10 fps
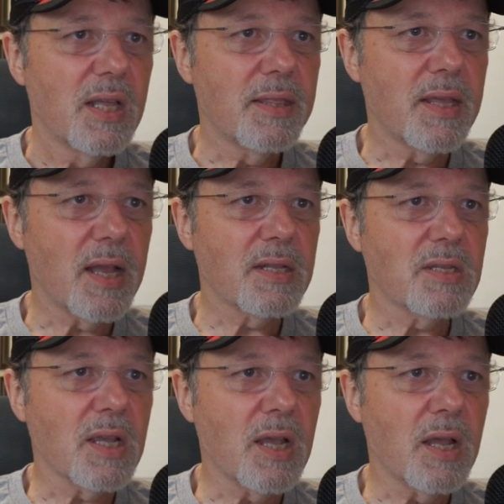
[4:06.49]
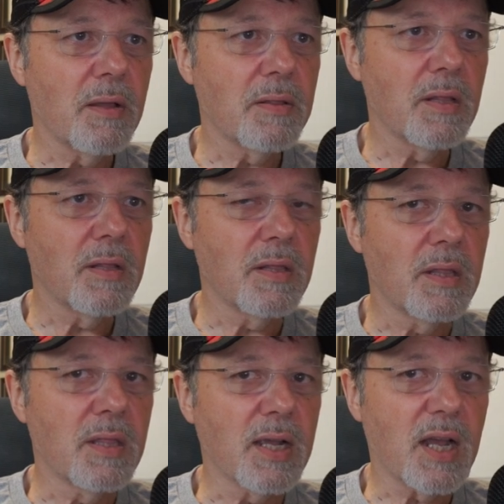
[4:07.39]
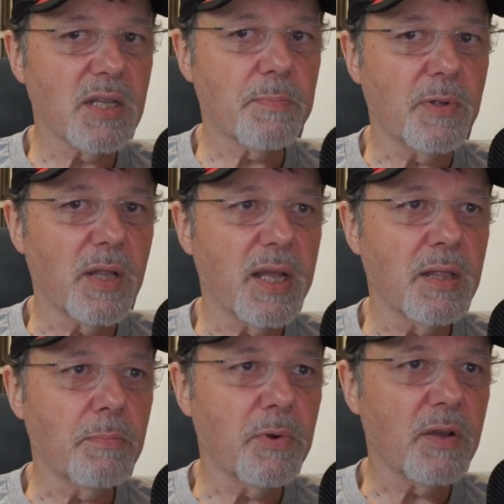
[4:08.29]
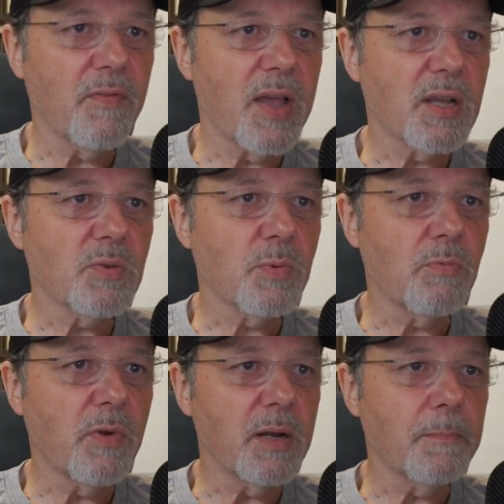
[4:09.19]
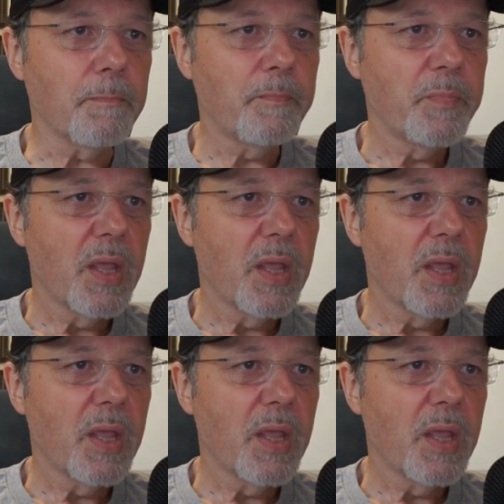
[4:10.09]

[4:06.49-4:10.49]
that the gospel and the book of Acts were written.